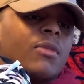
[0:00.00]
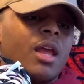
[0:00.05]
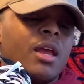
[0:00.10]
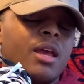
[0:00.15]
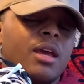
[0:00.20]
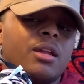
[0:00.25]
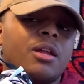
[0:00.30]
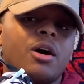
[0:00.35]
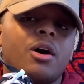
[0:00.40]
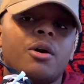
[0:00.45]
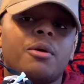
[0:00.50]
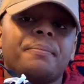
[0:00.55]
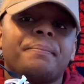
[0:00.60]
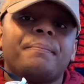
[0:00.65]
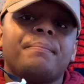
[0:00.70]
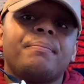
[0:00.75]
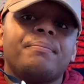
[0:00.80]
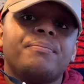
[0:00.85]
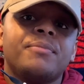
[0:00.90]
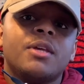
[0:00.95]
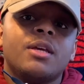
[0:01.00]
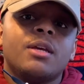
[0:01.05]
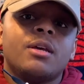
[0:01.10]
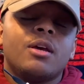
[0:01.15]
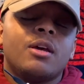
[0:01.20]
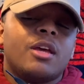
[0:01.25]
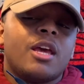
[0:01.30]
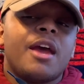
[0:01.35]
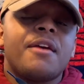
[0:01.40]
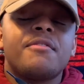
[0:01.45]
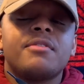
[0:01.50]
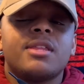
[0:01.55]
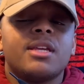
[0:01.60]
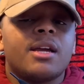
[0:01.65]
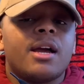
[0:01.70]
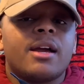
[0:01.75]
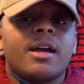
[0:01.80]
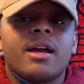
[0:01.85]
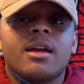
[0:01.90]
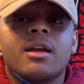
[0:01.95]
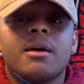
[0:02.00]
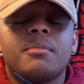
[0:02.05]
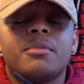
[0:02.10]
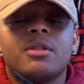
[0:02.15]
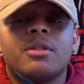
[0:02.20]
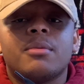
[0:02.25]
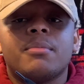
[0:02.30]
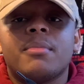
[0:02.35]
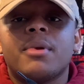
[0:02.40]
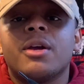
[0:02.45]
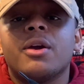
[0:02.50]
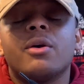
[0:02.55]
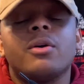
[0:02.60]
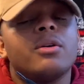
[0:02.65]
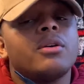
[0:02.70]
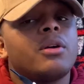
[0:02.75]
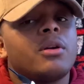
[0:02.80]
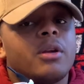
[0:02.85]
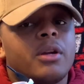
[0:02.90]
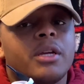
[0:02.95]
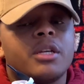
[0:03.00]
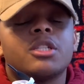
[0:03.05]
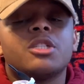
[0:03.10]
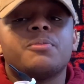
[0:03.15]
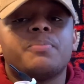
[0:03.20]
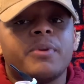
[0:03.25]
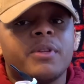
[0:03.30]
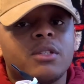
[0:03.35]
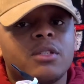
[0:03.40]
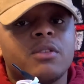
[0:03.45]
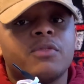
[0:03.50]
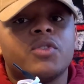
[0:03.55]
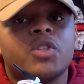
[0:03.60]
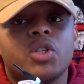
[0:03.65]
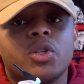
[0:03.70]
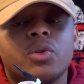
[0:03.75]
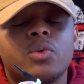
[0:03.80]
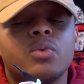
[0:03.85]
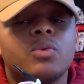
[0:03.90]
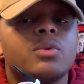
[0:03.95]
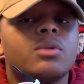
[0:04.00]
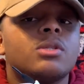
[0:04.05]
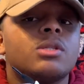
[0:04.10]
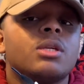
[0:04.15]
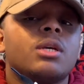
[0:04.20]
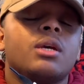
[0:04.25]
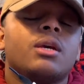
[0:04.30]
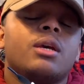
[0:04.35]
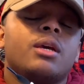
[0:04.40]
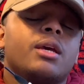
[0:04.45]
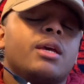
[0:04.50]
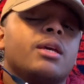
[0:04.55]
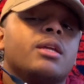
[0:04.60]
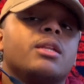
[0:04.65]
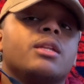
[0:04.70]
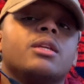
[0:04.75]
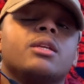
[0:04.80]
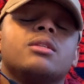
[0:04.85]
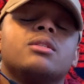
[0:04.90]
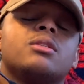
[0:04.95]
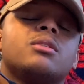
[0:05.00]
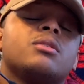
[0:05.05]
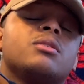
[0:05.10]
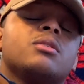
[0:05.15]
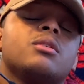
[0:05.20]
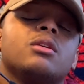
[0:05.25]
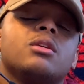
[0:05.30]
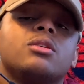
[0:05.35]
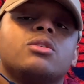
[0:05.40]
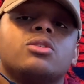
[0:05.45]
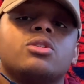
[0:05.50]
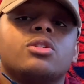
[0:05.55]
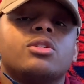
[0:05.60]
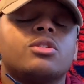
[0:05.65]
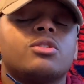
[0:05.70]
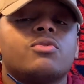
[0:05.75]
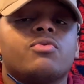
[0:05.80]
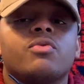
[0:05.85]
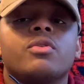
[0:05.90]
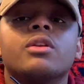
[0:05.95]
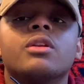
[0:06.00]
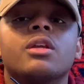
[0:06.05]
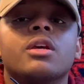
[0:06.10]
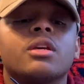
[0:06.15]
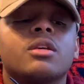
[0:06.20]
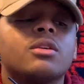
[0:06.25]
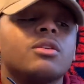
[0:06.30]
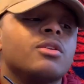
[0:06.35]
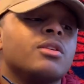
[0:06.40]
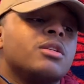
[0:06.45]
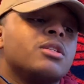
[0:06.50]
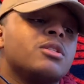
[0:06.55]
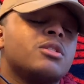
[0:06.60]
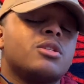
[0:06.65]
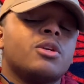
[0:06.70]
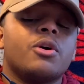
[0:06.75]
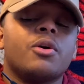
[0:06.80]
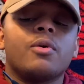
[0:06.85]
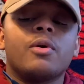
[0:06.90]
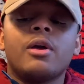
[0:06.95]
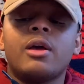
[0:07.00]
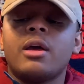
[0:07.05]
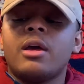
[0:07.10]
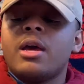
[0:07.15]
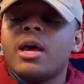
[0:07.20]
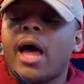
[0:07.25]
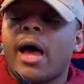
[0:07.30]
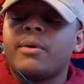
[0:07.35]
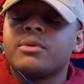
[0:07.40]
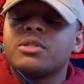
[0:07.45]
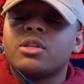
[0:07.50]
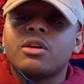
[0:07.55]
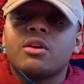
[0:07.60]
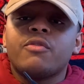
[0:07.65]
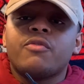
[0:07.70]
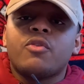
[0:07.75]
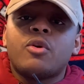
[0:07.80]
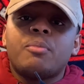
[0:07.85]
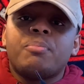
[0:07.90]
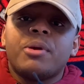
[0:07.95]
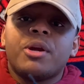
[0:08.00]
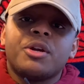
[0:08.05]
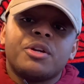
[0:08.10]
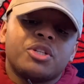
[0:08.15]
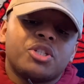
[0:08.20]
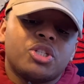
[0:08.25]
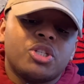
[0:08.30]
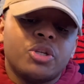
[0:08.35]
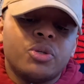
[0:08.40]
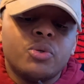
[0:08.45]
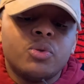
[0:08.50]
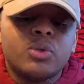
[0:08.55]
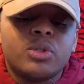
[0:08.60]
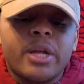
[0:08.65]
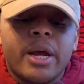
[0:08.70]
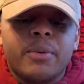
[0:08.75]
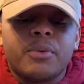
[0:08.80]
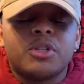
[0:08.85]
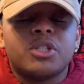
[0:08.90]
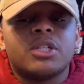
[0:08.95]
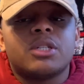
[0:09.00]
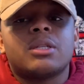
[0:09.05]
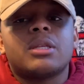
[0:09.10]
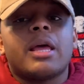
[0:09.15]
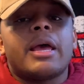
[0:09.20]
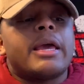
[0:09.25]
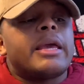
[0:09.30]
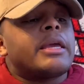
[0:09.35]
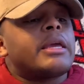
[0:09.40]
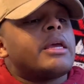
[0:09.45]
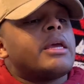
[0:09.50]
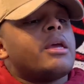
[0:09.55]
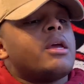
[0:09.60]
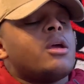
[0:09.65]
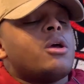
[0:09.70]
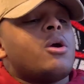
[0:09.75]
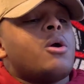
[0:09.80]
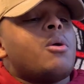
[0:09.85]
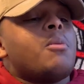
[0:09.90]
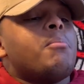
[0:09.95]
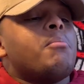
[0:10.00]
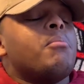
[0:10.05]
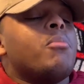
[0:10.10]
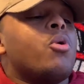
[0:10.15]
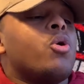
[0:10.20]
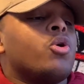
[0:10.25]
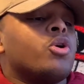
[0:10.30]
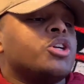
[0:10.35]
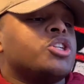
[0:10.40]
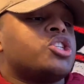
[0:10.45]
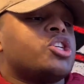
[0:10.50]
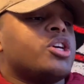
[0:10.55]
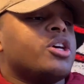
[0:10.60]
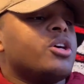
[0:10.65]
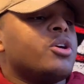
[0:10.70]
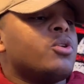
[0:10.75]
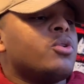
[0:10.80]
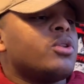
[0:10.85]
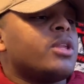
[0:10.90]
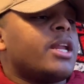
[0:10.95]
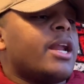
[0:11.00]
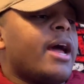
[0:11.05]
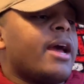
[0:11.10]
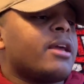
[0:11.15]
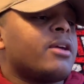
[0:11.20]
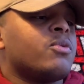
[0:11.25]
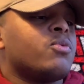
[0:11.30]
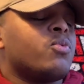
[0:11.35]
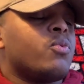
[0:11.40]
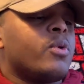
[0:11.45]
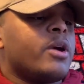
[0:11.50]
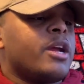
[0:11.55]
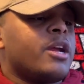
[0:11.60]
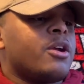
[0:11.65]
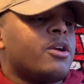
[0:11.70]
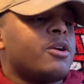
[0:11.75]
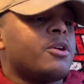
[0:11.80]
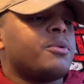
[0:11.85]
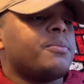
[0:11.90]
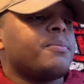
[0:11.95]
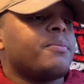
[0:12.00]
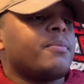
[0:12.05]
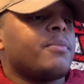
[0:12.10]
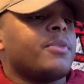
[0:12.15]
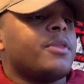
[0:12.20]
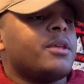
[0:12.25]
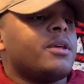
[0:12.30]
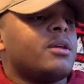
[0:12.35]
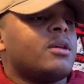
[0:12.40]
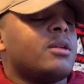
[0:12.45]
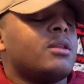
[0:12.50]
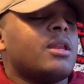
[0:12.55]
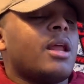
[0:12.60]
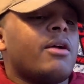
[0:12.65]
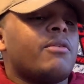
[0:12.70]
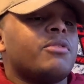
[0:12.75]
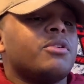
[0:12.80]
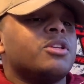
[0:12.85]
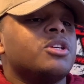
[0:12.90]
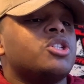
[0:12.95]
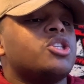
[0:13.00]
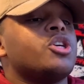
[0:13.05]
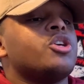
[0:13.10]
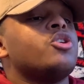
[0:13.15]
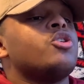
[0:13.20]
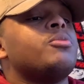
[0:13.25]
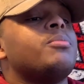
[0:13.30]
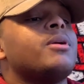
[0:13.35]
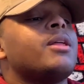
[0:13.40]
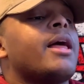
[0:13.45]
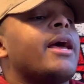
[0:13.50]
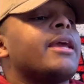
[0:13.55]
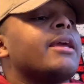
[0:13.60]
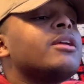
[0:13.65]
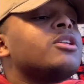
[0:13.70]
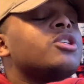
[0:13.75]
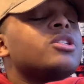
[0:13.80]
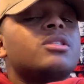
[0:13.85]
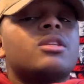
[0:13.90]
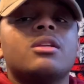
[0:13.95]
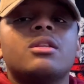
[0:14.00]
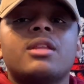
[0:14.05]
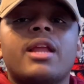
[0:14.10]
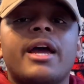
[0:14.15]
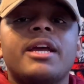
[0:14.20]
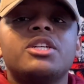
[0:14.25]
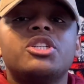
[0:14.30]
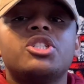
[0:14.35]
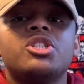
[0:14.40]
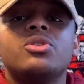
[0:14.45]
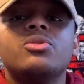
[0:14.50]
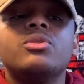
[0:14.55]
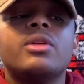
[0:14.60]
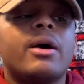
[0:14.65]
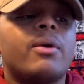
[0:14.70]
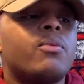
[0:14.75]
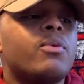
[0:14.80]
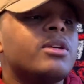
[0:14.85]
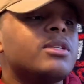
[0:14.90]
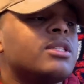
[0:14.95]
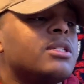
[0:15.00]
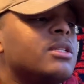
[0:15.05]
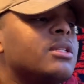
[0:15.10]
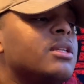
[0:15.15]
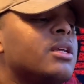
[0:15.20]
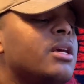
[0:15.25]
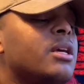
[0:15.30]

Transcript: And everything I got coming in the mail are expensive shoes, and it's just ridiculous. So I was looking for a pair of shoes that were just like more chill, that I could wear. Not really chill, but like just a nice shoe that wasn't